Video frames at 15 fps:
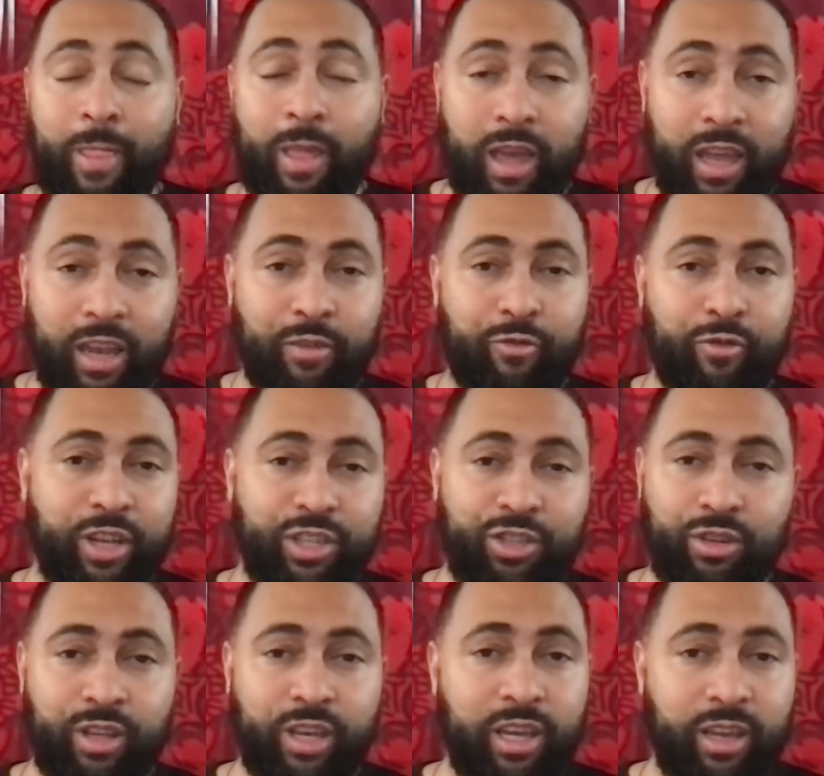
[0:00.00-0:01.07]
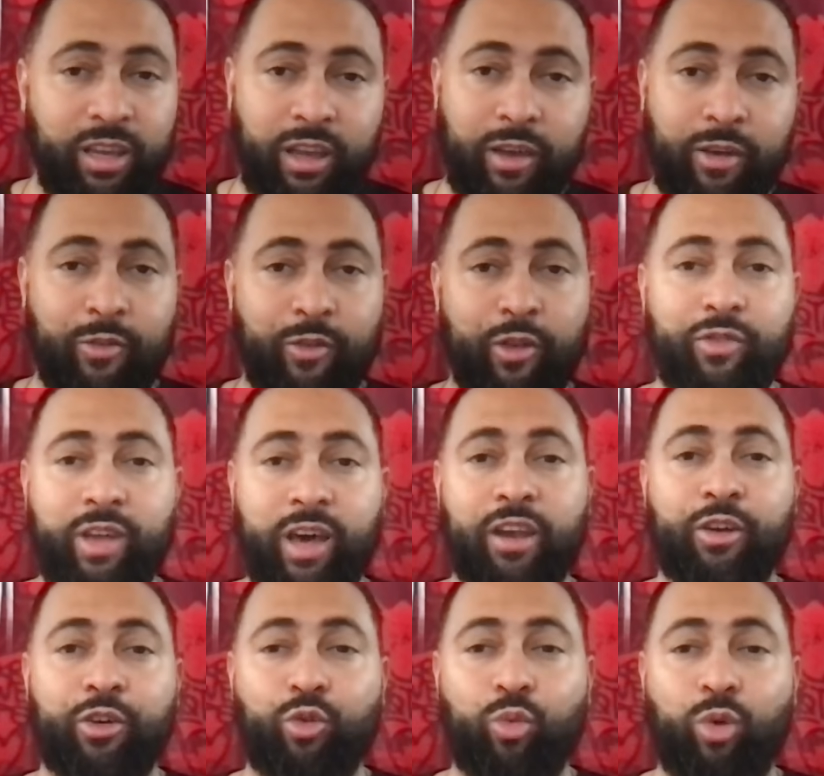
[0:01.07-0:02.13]
Individually, even if not
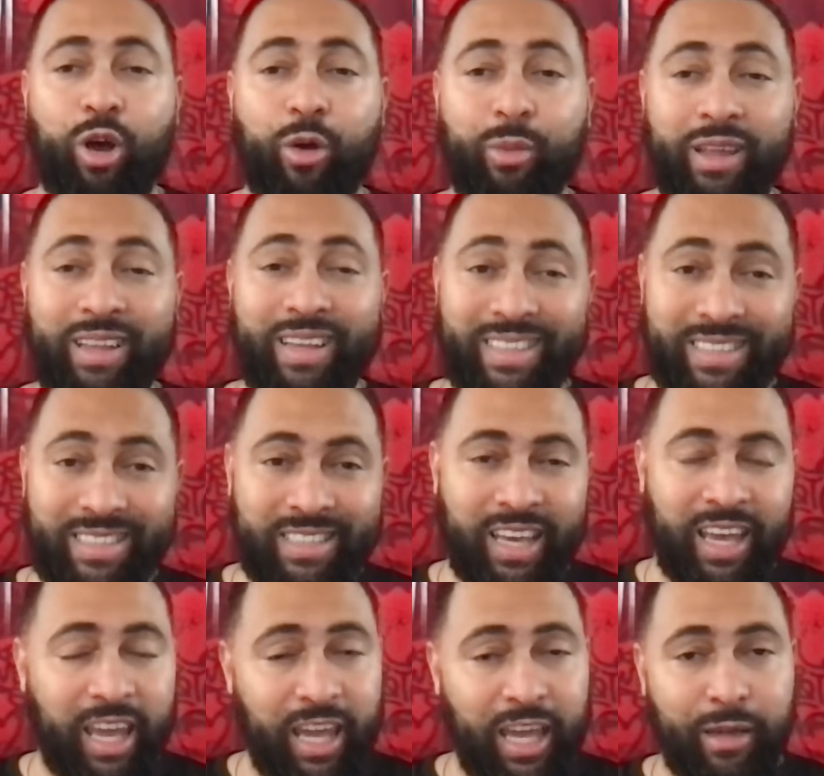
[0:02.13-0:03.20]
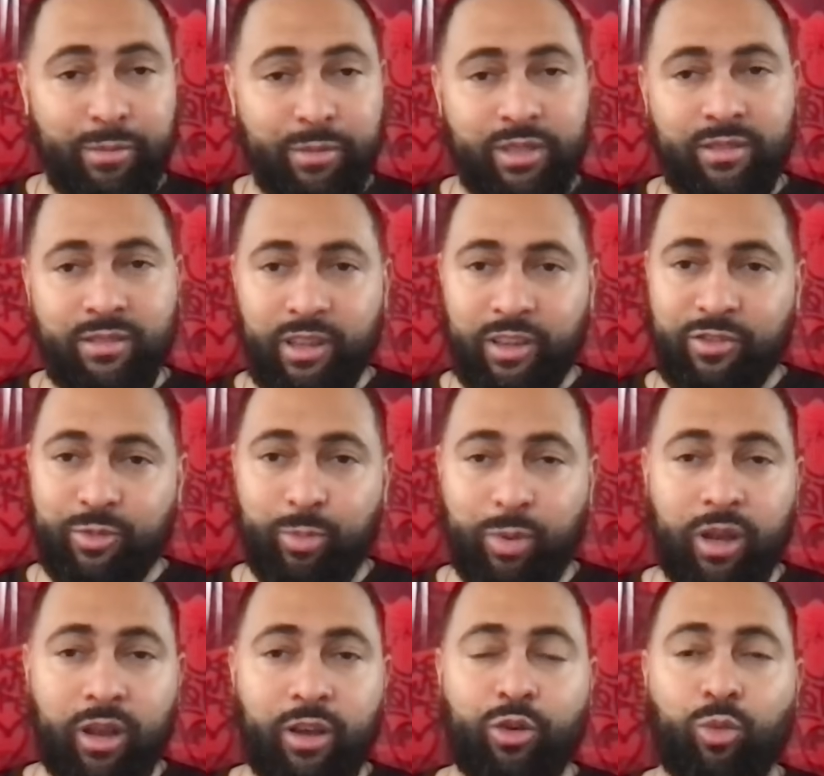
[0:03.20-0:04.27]
underwhelming, his teams, it's
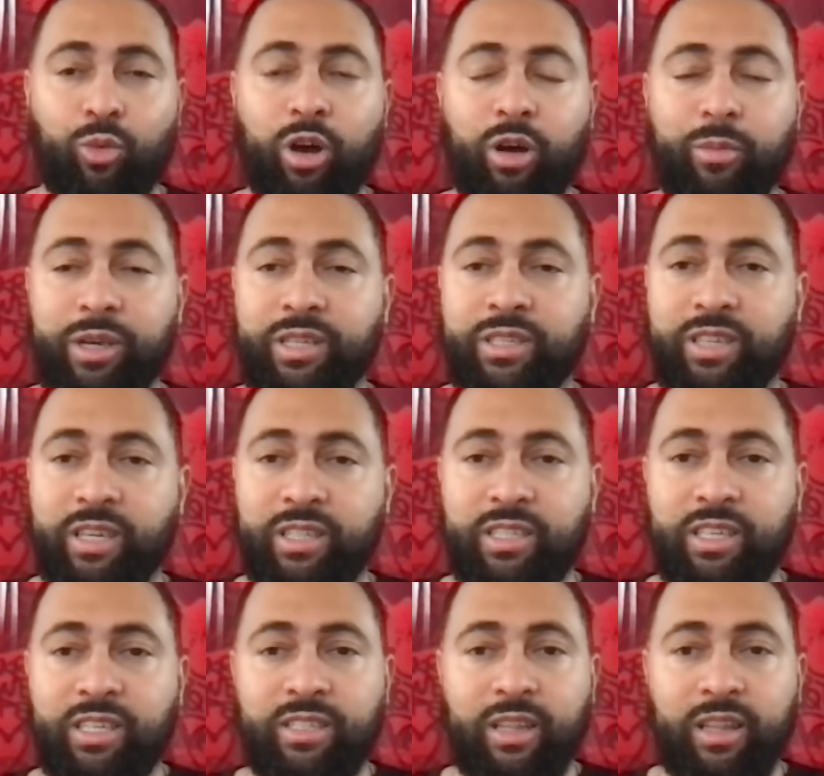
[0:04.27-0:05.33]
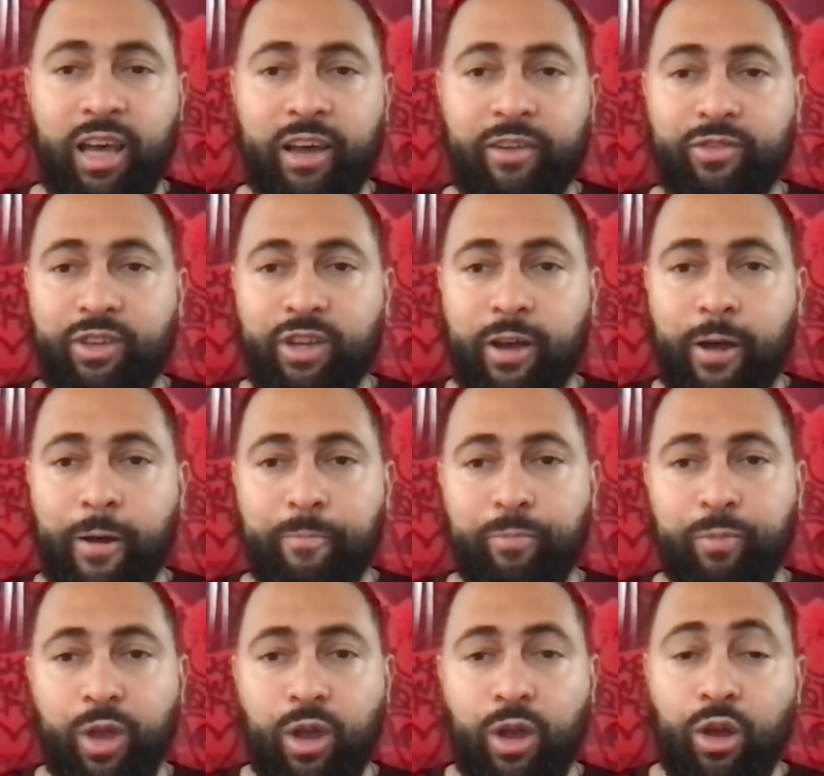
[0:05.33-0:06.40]
been underwhelming since he's left
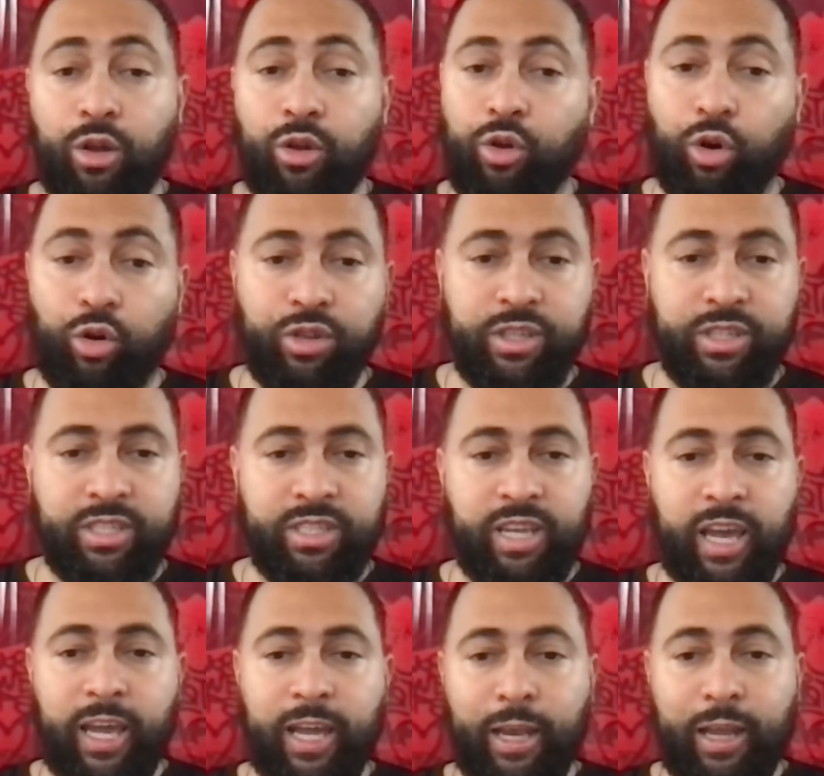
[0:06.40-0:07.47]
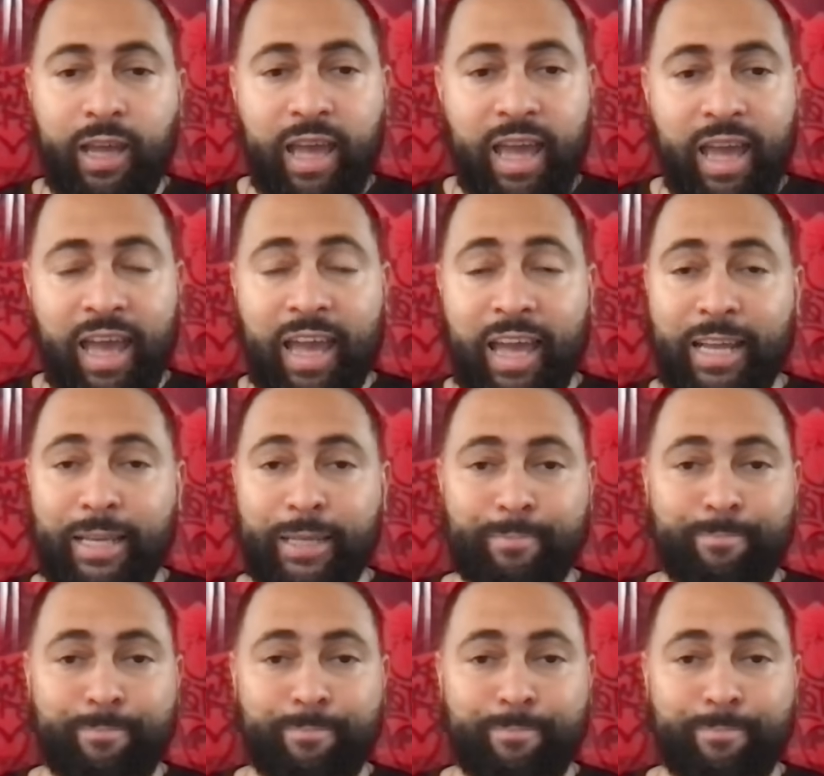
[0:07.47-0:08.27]
Golden State. And